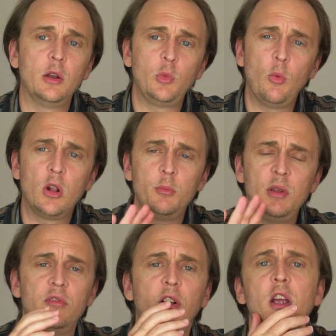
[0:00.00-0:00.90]
and we want to
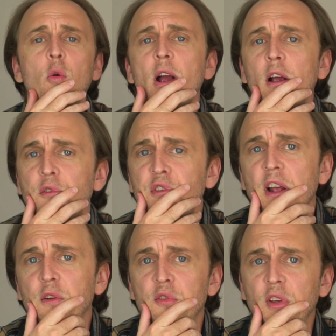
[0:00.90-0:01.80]
be very aware of
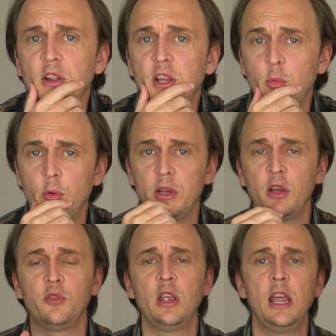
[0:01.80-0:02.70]
shadow side Libra
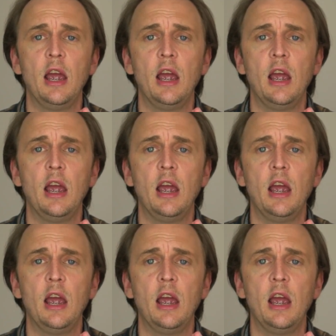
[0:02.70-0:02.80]
because